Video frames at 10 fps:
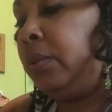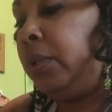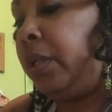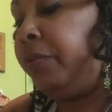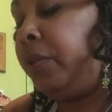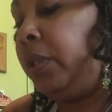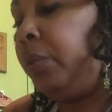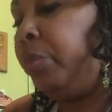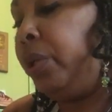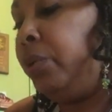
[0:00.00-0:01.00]
definitely
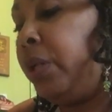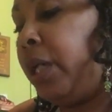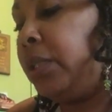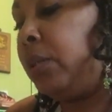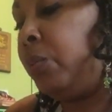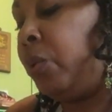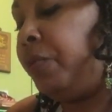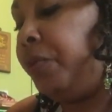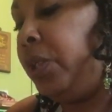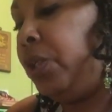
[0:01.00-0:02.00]
bring you guys some more
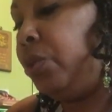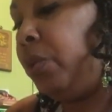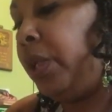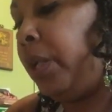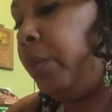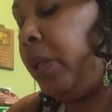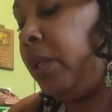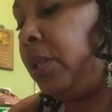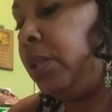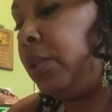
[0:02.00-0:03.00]
footage on that,
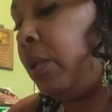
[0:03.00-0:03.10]
because